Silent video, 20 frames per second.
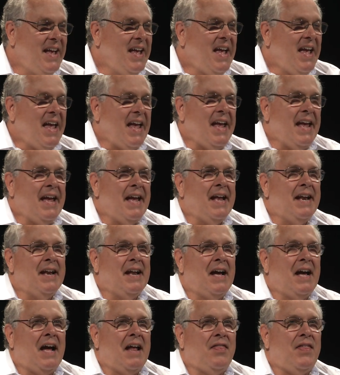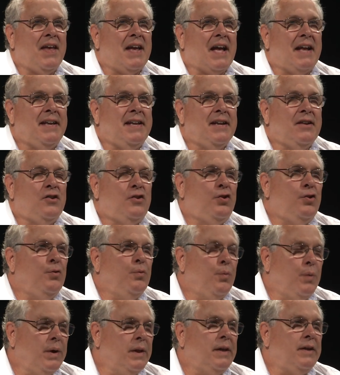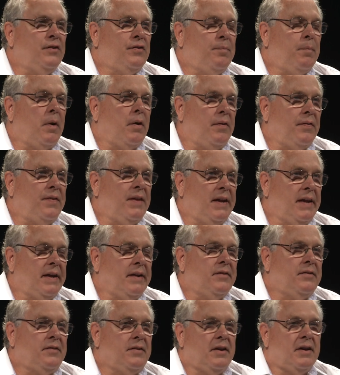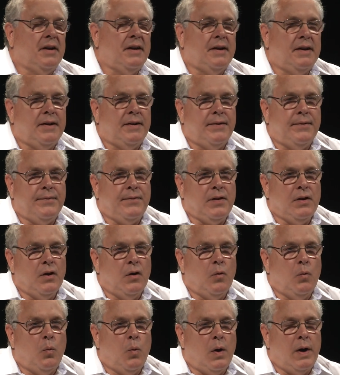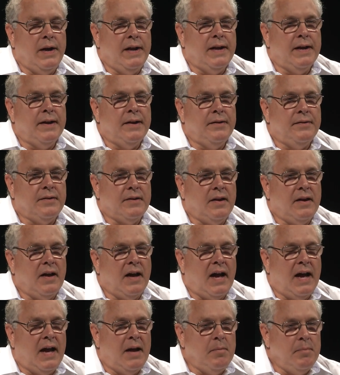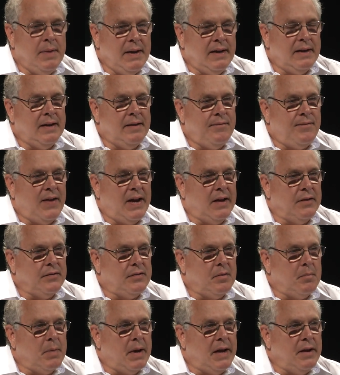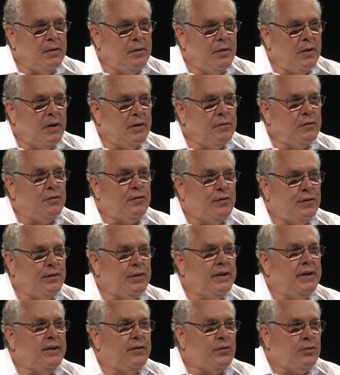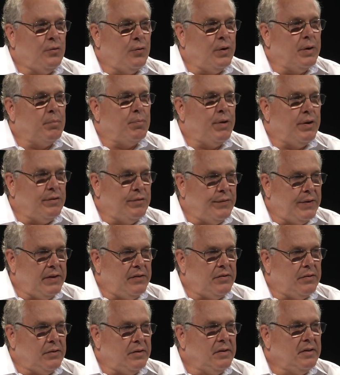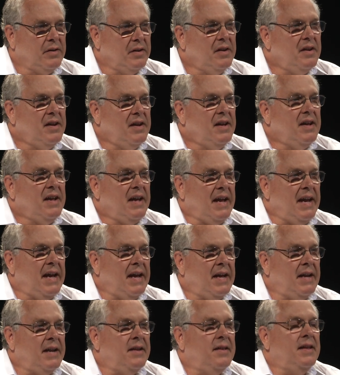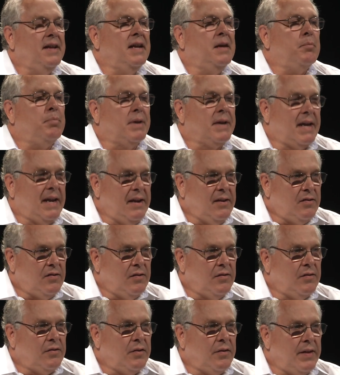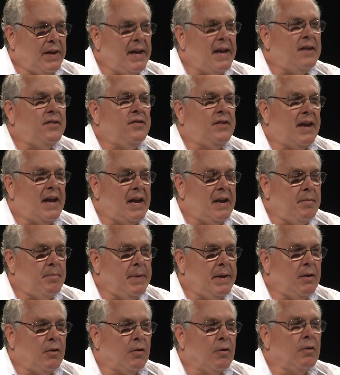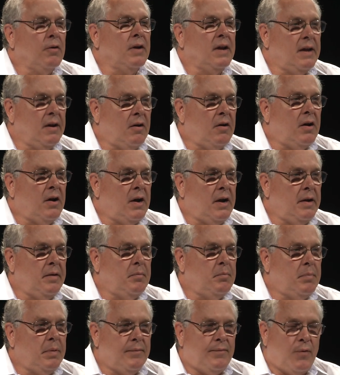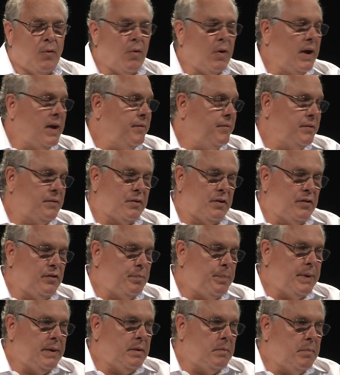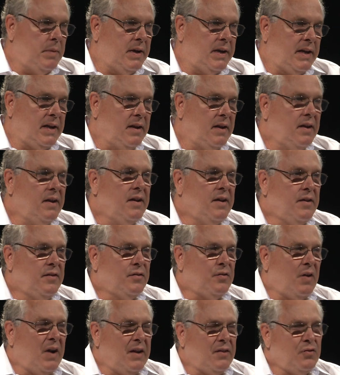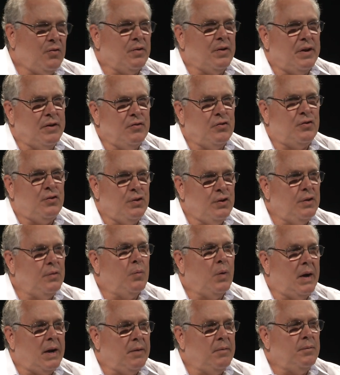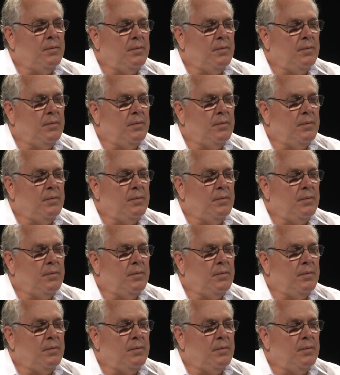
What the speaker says: And I think I did two really smart things. One is I immediately found somebody who understood historic preservation and the implications. So they educated me early on before I even started spending money. So I sort of understood what